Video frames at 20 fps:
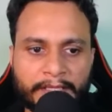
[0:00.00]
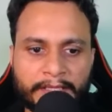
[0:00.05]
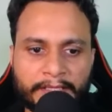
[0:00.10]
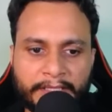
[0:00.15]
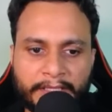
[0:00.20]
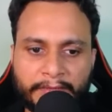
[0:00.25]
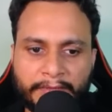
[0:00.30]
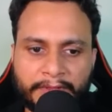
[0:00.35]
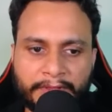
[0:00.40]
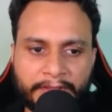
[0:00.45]

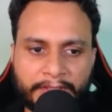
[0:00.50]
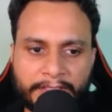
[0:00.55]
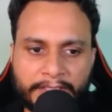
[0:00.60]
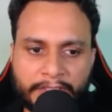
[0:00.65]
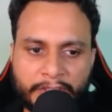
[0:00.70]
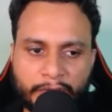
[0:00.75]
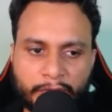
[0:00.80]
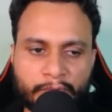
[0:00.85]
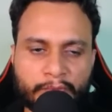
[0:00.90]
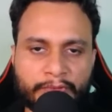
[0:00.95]
given
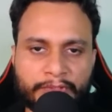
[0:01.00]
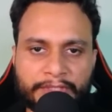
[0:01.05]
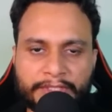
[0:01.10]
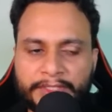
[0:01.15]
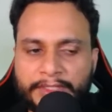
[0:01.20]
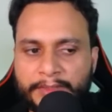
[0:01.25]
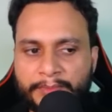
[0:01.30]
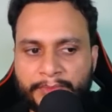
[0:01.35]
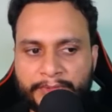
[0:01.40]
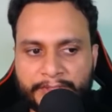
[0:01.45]
this two tree
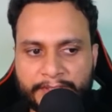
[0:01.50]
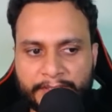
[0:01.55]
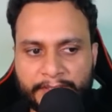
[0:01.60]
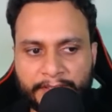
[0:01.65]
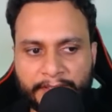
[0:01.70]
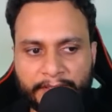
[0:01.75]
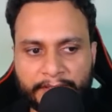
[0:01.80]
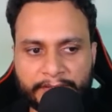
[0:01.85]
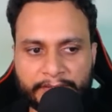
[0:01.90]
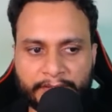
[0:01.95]

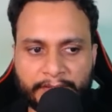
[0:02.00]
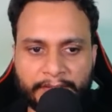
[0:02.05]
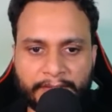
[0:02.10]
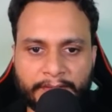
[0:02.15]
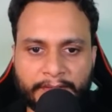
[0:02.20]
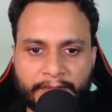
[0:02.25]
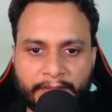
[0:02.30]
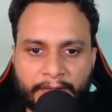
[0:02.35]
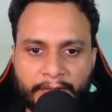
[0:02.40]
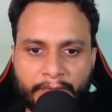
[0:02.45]
representation,
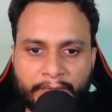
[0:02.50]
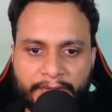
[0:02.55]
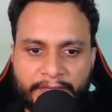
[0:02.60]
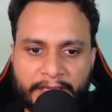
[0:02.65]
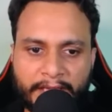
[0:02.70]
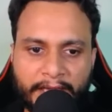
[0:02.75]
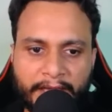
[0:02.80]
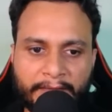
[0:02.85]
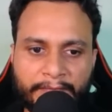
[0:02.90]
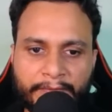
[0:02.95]
we
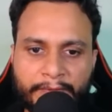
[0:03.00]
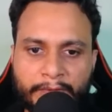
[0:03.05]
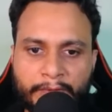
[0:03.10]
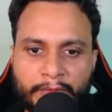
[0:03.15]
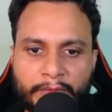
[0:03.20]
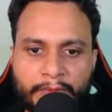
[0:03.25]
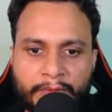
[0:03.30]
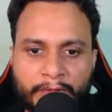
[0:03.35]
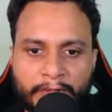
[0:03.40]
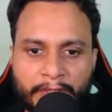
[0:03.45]
have
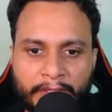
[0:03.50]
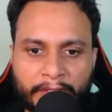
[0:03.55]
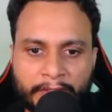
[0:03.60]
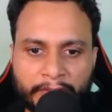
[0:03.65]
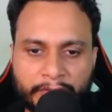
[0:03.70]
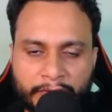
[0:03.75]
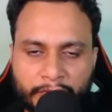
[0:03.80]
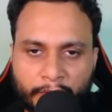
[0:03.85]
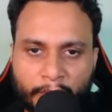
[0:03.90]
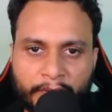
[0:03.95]
to
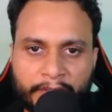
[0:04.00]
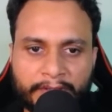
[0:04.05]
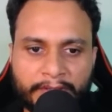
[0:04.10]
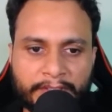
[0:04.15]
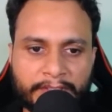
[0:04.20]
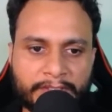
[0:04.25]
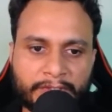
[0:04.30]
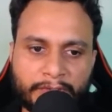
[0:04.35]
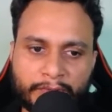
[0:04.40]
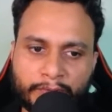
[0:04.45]
join
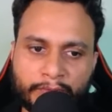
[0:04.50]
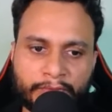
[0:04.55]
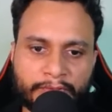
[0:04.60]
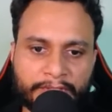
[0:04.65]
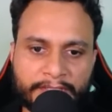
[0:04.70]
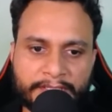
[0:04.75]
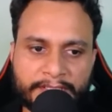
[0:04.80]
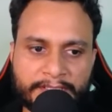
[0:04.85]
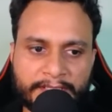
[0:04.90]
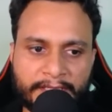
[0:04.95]
these two
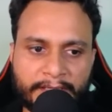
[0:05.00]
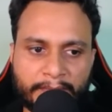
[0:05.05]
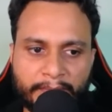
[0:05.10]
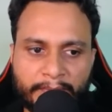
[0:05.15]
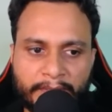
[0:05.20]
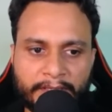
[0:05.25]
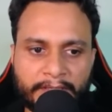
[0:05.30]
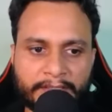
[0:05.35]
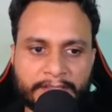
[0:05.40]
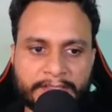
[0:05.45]
trees and
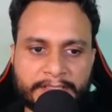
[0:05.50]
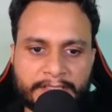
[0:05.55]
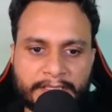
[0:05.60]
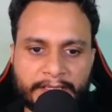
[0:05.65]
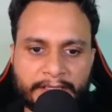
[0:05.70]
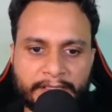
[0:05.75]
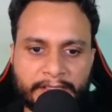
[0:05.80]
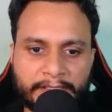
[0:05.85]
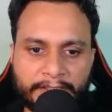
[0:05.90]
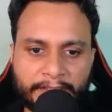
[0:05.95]
make a
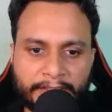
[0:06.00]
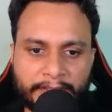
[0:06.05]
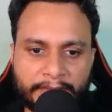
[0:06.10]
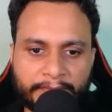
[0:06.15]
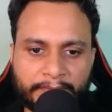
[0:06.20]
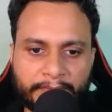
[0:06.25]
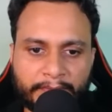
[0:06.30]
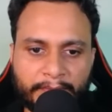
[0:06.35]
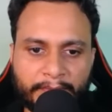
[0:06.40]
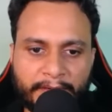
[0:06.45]
single tree
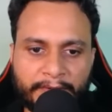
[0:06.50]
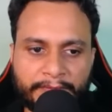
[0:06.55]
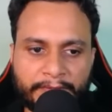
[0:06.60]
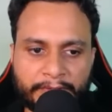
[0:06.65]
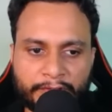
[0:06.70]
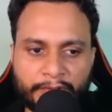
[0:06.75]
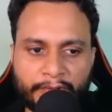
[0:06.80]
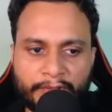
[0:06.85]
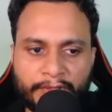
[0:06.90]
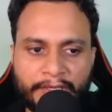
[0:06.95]

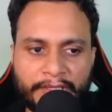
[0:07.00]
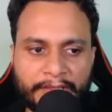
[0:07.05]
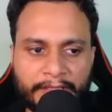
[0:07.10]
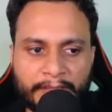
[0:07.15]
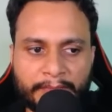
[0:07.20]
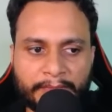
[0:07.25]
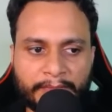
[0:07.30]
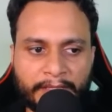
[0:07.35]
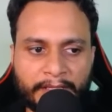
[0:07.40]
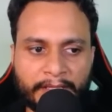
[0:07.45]
after joining
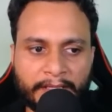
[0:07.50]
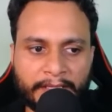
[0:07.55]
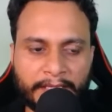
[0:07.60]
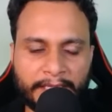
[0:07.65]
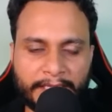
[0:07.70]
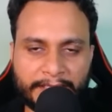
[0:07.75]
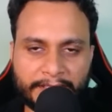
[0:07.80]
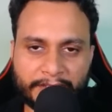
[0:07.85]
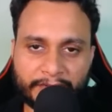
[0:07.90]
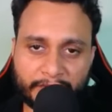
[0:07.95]
them
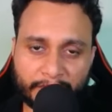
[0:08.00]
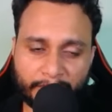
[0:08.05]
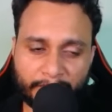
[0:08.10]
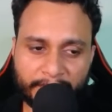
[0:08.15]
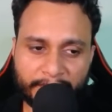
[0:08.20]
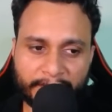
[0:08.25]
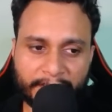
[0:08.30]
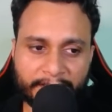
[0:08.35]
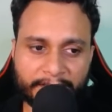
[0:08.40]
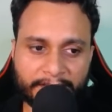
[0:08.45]
in such a
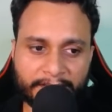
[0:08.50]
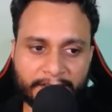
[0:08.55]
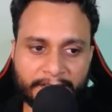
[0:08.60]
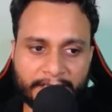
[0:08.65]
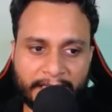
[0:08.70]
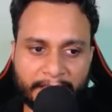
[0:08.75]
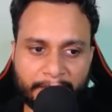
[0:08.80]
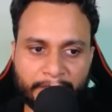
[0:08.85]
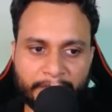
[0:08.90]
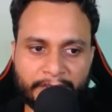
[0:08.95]
way that the
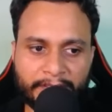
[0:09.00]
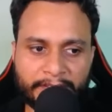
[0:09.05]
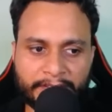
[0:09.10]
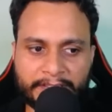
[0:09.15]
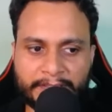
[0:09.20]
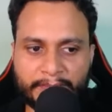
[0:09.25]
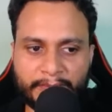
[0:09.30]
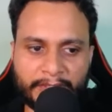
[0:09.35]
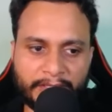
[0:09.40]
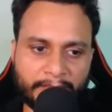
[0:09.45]
diameter
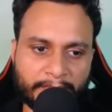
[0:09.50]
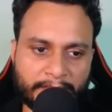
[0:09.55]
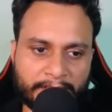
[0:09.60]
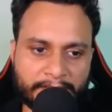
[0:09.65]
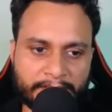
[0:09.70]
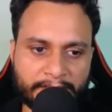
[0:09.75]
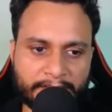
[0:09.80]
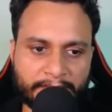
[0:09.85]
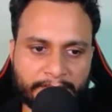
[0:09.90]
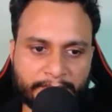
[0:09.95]
is
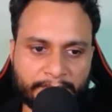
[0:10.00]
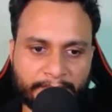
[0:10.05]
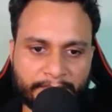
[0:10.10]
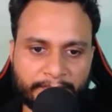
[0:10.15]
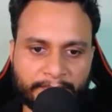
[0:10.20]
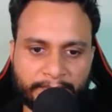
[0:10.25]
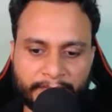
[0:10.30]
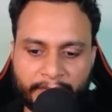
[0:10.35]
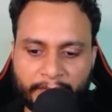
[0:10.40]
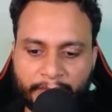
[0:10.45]
minimized.
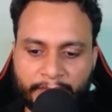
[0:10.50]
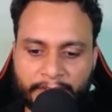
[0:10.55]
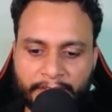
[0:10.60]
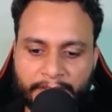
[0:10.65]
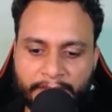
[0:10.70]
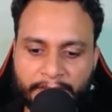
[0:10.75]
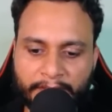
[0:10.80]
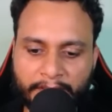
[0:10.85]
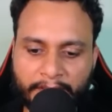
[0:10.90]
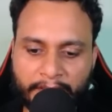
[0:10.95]
Okay,
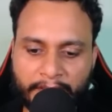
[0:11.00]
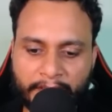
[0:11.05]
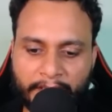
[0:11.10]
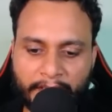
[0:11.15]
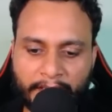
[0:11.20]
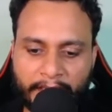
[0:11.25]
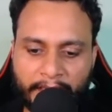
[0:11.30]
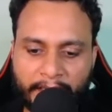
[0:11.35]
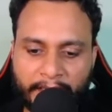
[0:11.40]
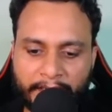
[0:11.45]

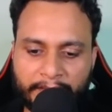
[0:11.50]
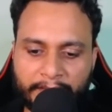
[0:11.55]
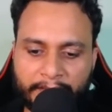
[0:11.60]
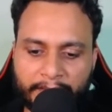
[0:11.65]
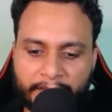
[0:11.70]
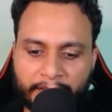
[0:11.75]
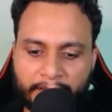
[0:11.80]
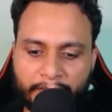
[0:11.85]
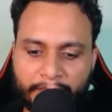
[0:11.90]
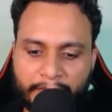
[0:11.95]
and
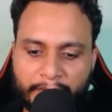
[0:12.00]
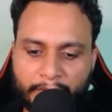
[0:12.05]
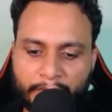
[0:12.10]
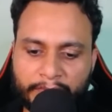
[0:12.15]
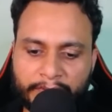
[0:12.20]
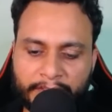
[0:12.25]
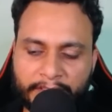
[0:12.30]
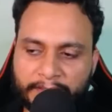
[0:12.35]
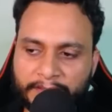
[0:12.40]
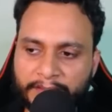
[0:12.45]
we know
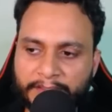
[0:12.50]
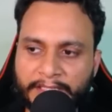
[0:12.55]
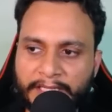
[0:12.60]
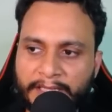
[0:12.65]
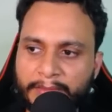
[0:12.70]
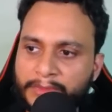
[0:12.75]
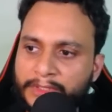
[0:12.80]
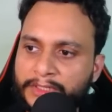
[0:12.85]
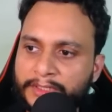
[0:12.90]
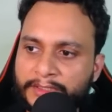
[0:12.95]
that the
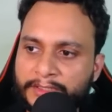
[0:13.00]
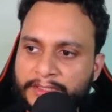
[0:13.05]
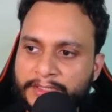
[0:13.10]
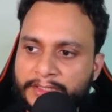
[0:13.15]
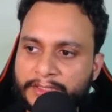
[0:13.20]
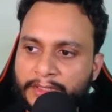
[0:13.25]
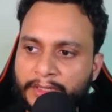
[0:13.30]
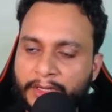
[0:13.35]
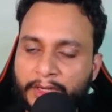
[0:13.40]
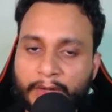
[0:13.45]
diameter is
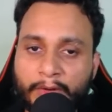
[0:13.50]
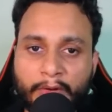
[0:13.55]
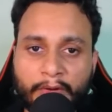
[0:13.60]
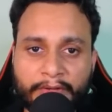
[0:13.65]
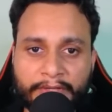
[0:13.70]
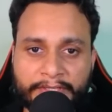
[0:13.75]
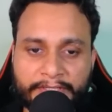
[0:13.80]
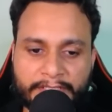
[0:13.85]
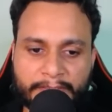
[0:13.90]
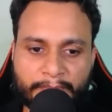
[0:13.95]
the
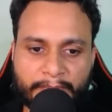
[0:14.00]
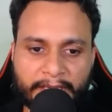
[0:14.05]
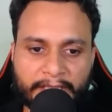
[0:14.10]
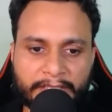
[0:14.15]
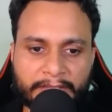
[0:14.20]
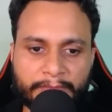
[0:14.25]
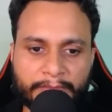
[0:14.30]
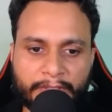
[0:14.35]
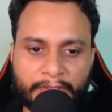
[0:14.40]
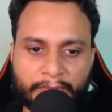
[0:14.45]
longest
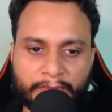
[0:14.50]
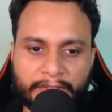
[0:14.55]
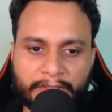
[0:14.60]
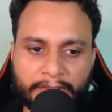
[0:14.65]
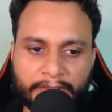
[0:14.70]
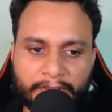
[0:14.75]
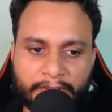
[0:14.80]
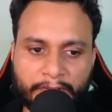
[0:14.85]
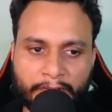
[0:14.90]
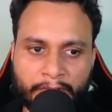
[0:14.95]
path
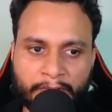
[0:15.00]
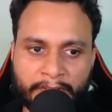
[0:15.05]
between the